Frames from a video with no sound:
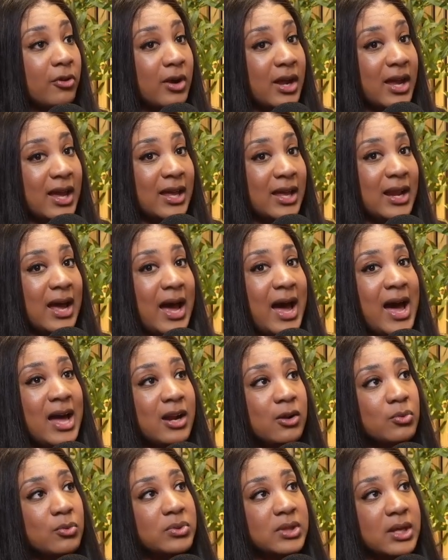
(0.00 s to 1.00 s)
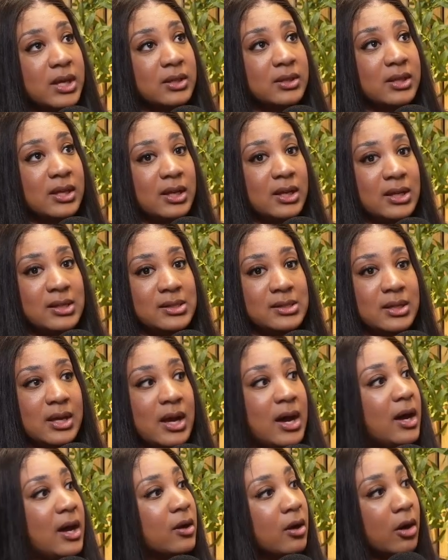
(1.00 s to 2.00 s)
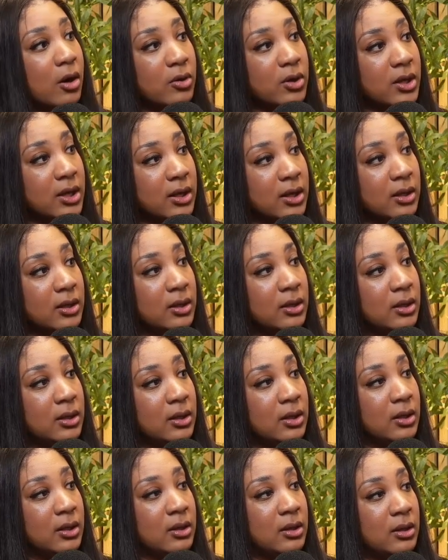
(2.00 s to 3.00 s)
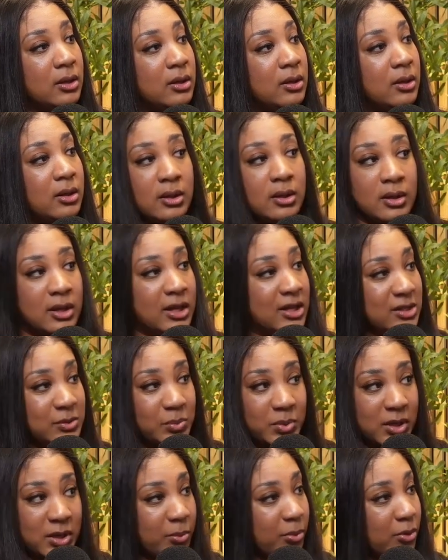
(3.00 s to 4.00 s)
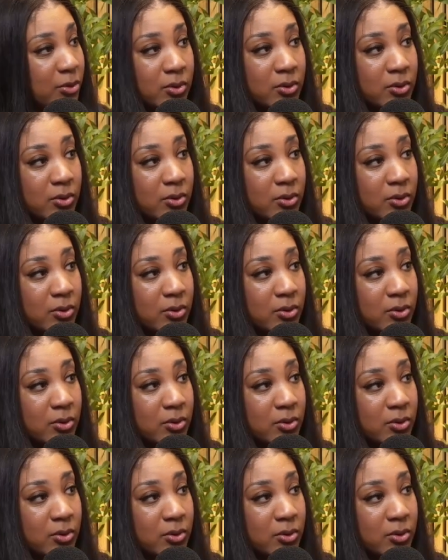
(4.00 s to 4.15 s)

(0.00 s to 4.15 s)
And I don't think that it's God hurting his people.